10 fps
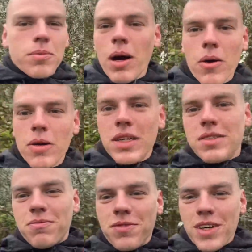about
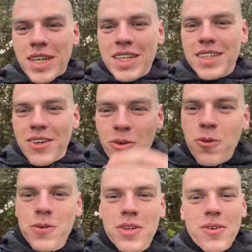It's fucking
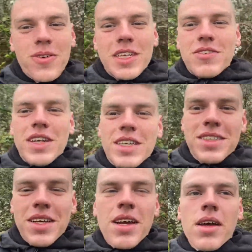cool. All these
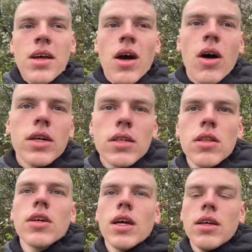things. I can
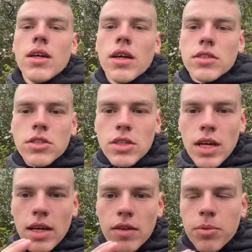look at it as such a
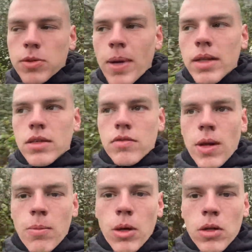negative perspective. Like my